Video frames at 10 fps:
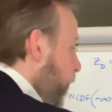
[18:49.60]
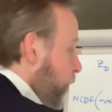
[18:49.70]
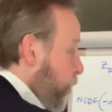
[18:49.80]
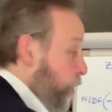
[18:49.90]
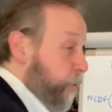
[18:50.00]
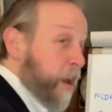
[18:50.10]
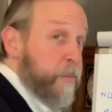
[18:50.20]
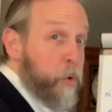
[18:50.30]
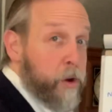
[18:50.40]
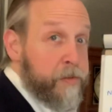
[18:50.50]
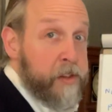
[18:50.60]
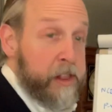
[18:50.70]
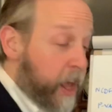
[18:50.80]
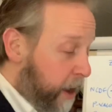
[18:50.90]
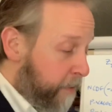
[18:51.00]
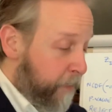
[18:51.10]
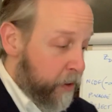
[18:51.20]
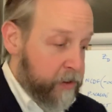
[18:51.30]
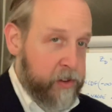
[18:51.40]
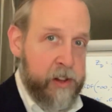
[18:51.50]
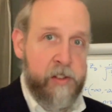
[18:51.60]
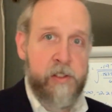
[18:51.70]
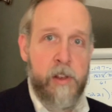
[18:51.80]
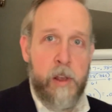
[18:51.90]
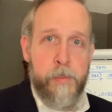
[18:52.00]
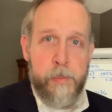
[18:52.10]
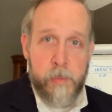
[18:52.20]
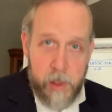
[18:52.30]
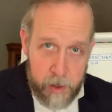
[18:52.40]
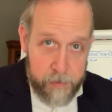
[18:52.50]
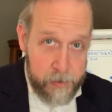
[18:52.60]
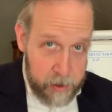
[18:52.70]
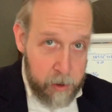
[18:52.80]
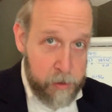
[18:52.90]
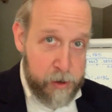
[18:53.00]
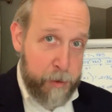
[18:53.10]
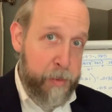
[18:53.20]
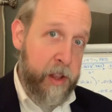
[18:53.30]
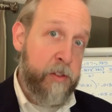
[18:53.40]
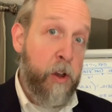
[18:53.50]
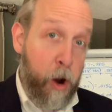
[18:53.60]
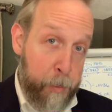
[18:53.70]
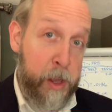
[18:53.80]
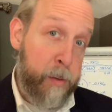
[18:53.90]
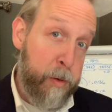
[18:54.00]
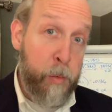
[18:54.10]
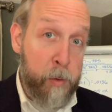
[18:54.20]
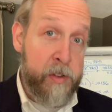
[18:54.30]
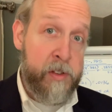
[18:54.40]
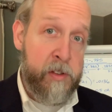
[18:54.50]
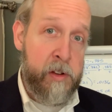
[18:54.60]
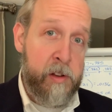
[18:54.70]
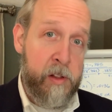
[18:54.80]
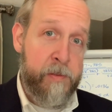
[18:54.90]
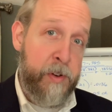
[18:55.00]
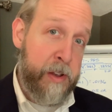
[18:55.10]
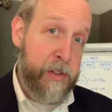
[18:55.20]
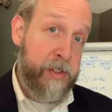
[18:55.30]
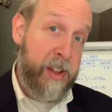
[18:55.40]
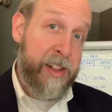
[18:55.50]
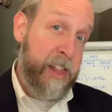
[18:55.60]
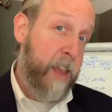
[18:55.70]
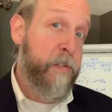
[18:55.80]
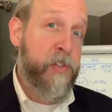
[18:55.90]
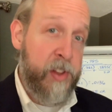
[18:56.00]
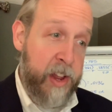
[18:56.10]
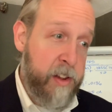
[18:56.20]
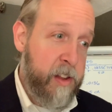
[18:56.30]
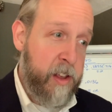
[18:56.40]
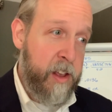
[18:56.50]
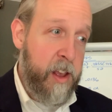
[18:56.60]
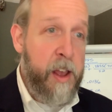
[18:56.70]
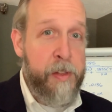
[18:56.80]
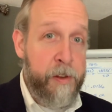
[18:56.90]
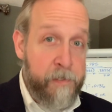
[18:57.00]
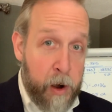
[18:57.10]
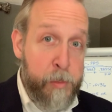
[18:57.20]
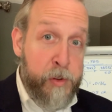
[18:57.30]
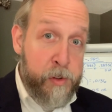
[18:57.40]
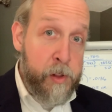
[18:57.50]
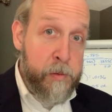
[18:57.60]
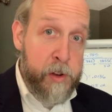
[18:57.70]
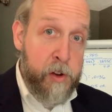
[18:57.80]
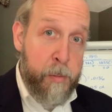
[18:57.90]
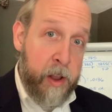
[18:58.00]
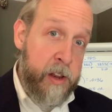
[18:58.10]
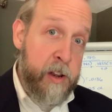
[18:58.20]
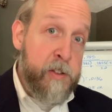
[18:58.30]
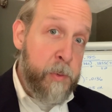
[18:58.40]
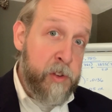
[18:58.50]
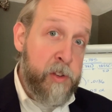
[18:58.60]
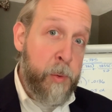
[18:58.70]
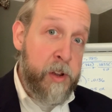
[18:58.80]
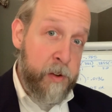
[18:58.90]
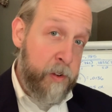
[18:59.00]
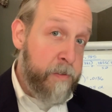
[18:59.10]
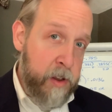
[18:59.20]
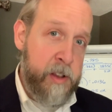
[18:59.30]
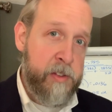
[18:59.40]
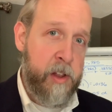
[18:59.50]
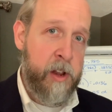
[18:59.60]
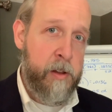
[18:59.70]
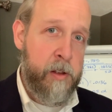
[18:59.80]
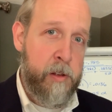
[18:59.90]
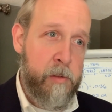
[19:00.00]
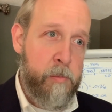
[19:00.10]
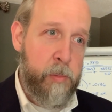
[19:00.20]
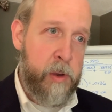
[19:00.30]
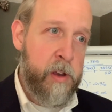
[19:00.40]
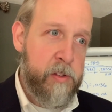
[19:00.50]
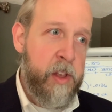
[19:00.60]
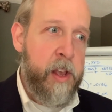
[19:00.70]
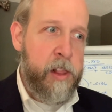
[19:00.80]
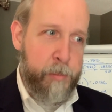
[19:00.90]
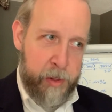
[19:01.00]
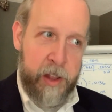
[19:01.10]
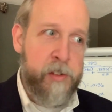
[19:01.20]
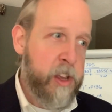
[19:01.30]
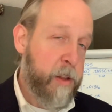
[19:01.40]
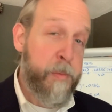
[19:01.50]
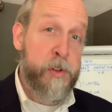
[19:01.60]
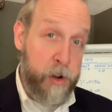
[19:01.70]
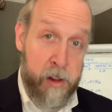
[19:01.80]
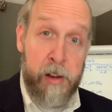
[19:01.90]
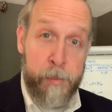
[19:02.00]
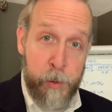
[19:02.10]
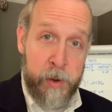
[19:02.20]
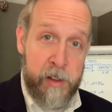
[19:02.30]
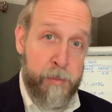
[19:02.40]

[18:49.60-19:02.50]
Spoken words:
You could write more if you'd like. For instance, if the Kochia plants are becoming more resistant to the fungicide glyphosate, the farmers in the region might need to switch to a different fungicide because the plants are going to turn into tumbleweeds